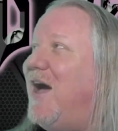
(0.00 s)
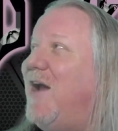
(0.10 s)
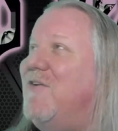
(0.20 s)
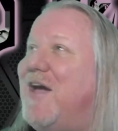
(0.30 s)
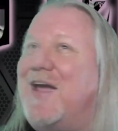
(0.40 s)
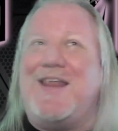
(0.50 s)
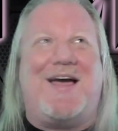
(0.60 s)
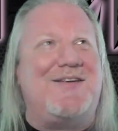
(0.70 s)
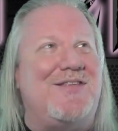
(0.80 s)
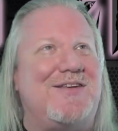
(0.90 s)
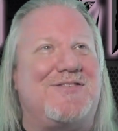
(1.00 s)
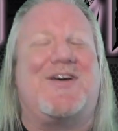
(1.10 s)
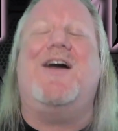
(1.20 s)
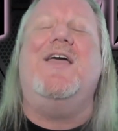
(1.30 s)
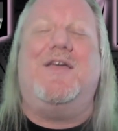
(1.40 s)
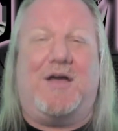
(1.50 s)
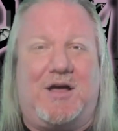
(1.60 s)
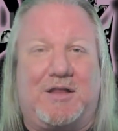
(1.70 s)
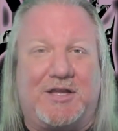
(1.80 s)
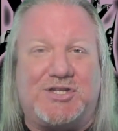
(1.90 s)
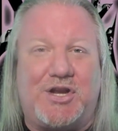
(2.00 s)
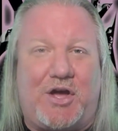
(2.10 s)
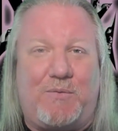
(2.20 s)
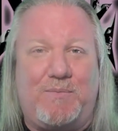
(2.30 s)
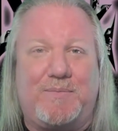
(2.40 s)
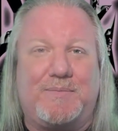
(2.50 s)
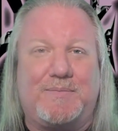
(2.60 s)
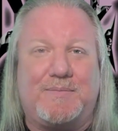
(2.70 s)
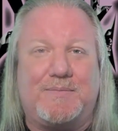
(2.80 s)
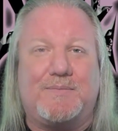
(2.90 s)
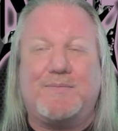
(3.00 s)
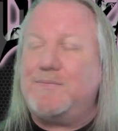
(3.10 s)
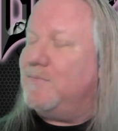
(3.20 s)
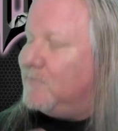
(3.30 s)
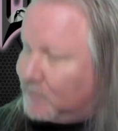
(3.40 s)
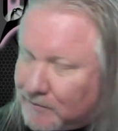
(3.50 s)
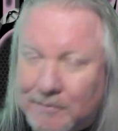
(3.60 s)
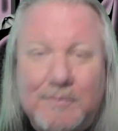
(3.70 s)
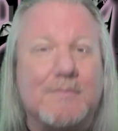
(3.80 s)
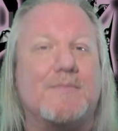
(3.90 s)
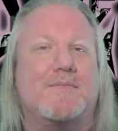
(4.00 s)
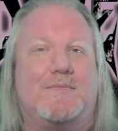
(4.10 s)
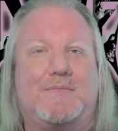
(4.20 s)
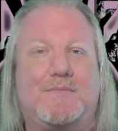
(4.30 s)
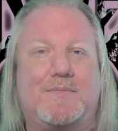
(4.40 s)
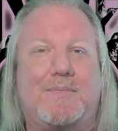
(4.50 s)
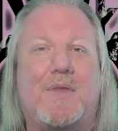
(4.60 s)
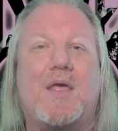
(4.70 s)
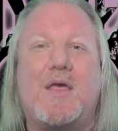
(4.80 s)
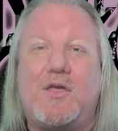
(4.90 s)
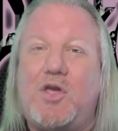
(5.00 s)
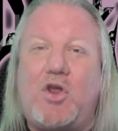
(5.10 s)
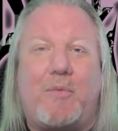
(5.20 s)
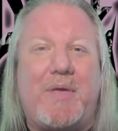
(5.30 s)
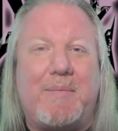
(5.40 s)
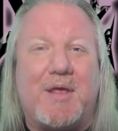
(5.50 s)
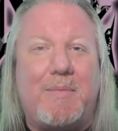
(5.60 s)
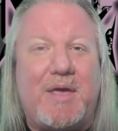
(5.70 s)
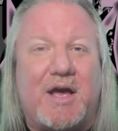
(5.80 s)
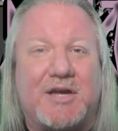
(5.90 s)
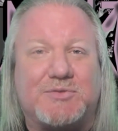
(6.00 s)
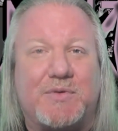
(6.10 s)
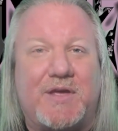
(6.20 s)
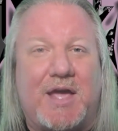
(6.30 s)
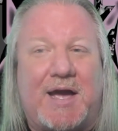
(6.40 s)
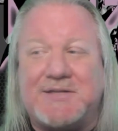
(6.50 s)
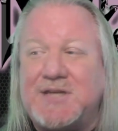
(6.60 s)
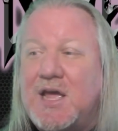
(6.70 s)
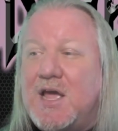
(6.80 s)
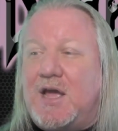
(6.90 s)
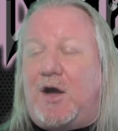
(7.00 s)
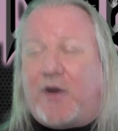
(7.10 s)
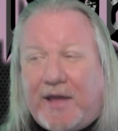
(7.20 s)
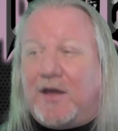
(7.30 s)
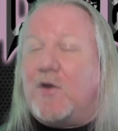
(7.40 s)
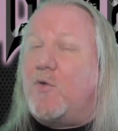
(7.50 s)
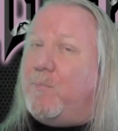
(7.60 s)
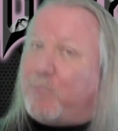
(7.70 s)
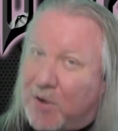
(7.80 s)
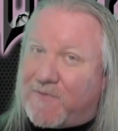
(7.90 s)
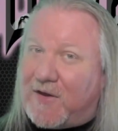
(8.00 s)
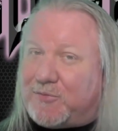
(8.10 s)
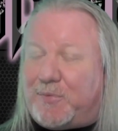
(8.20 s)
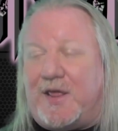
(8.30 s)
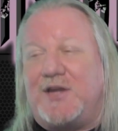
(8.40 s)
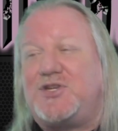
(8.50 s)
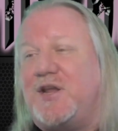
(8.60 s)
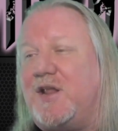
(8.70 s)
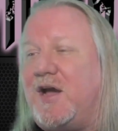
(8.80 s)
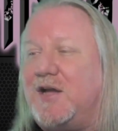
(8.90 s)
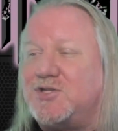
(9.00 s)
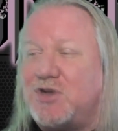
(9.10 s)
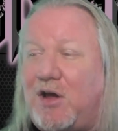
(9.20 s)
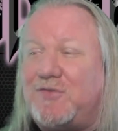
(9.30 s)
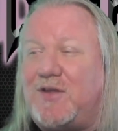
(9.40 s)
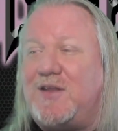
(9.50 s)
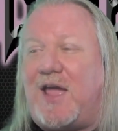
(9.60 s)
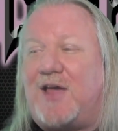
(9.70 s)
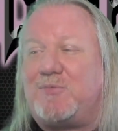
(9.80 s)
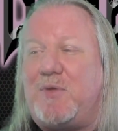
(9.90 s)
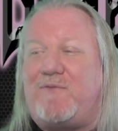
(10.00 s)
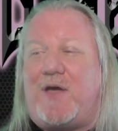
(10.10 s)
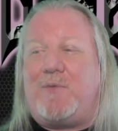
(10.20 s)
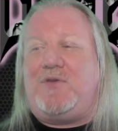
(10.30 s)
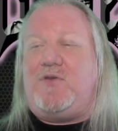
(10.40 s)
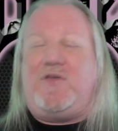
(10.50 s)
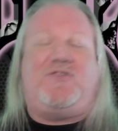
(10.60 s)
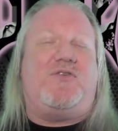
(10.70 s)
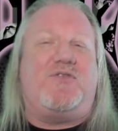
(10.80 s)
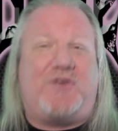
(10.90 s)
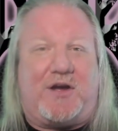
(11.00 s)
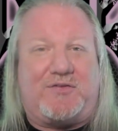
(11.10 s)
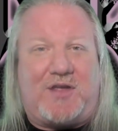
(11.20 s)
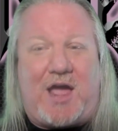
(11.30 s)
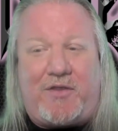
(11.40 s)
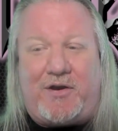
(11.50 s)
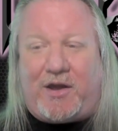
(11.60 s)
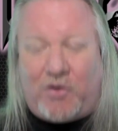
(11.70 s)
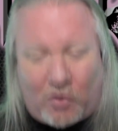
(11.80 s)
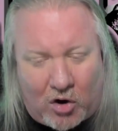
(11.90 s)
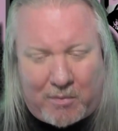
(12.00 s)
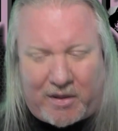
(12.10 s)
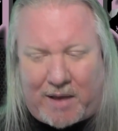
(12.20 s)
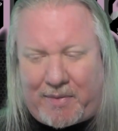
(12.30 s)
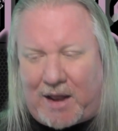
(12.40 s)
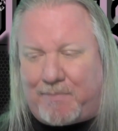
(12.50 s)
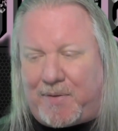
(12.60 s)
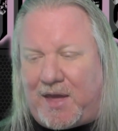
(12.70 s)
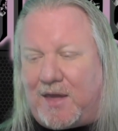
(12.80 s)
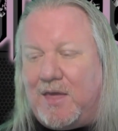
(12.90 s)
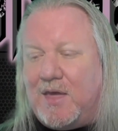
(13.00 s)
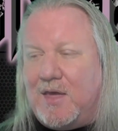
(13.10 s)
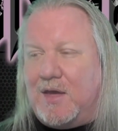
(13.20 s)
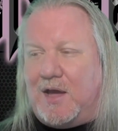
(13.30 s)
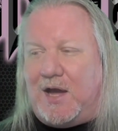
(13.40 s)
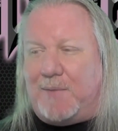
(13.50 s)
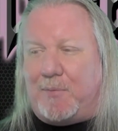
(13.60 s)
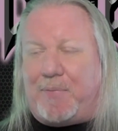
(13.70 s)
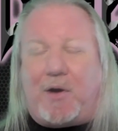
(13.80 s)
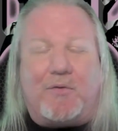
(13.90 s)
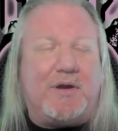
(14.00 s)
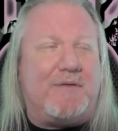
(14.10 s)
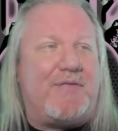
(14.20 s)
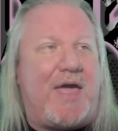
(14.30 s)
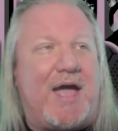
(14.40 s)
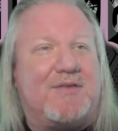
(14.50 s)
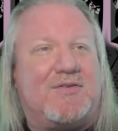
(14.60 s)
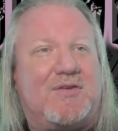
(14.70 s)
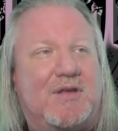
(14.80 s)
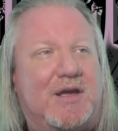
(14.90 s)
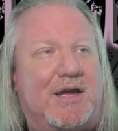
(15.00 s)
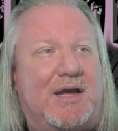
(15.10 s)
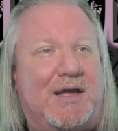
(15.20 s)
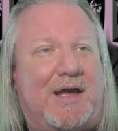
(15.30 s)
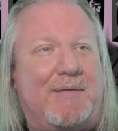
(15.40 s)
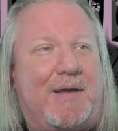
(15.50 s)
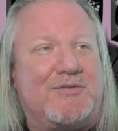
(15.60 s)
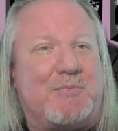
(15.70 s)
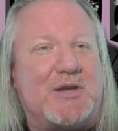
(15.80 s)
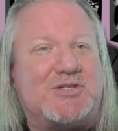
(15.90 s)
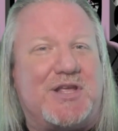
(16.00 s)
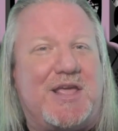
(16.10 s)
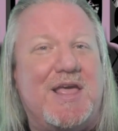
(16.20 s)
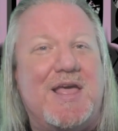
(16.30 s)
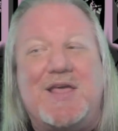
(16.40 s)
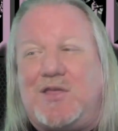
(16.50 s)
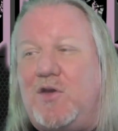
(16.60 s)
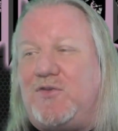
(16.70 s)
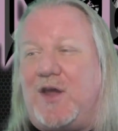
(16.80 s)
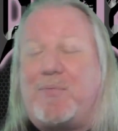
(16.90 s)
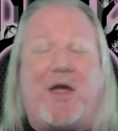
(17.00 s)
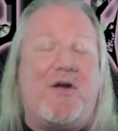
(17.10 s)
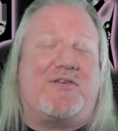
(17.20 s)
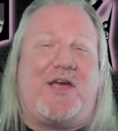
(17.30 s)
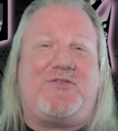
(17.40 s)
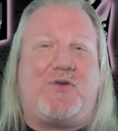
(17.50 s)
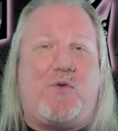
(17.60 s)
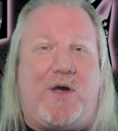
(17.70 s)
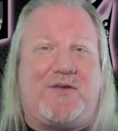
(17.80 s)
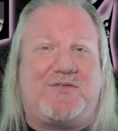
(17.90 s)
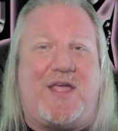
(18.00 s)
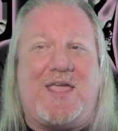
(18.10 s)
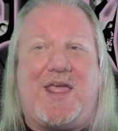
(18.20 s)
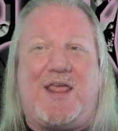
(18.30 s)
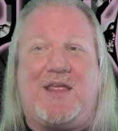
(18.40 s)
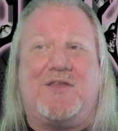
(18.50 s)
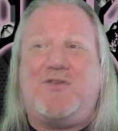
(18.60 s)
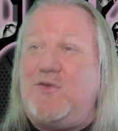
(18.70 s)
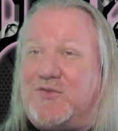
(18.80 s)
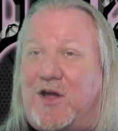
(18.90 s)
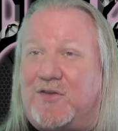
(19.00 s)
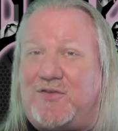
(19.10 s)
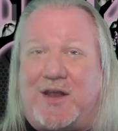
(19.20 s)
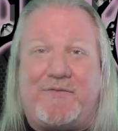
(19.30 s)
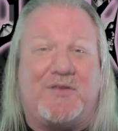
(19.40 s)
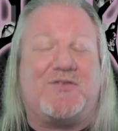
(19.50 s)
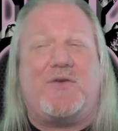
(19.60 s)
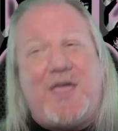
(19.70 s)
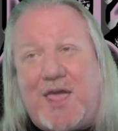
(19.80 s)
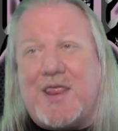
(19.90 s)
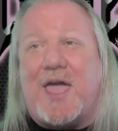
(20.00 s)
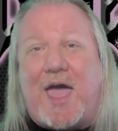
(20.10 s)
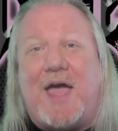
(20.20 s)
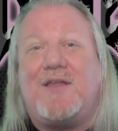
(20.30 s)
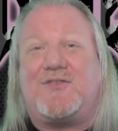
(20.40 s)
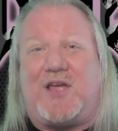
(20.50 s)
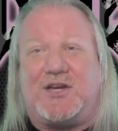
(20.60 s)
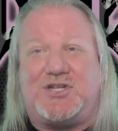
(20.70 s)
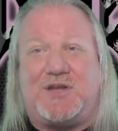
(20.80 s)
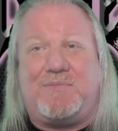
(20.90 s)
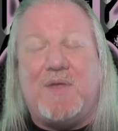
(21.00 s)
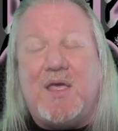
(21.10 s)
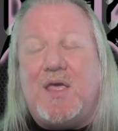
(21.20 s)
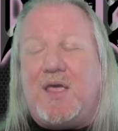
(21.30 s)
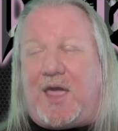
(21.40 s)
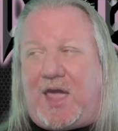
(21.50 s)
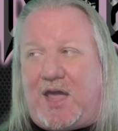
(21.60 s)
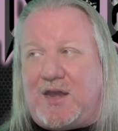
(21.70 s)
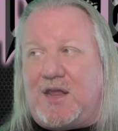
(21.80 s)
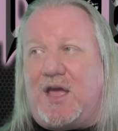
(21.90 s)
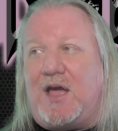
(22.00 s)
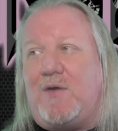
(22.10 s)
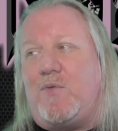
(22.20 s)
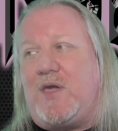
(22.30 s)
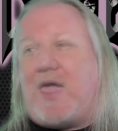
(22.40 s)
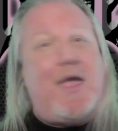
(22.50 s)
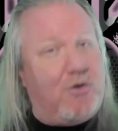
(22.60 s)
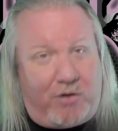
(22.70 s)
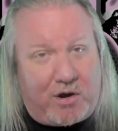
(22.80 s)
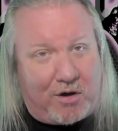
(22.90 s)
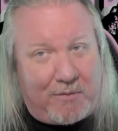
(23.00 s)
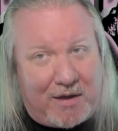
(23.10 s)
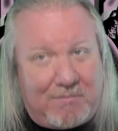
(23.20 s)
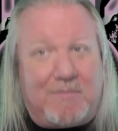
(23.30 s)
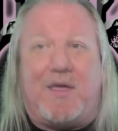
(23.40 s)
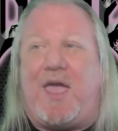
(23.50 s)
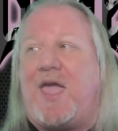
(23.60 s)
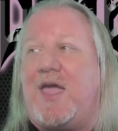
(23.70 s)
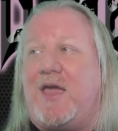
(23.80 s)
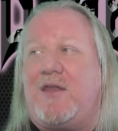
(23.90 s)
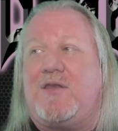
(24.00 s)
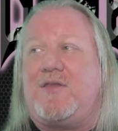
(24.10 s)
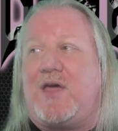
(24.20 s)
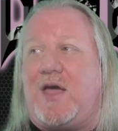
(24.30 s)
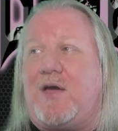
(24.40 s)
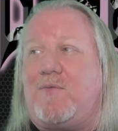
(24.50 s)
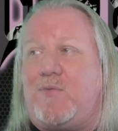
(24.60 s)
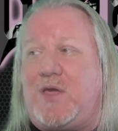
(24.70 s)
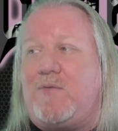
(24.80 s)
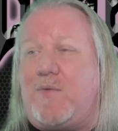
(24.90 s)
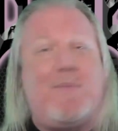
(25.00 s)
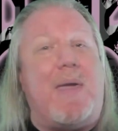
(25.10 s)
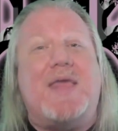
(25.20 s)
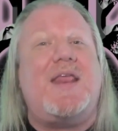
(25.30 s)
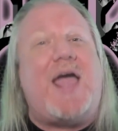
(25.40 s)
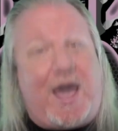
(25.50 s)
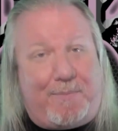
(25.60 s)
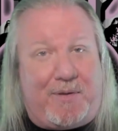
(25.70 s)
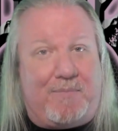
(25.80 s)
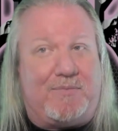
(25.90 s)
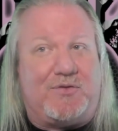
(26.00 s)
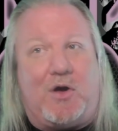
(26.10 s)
I recognize this song, I'll let you know. That's the truth. You know me, I'm gonna be honest with you guys. Okay, brief explanation. Uh, Charles did ask me if I would do these two songs together. Now, normally I'm not a big uh, proponent of that, uh, especially using a prioritized request and getting two songs out of it. So he and I had a discussion and uh, we came to an agreement and uh, we, we made it happen.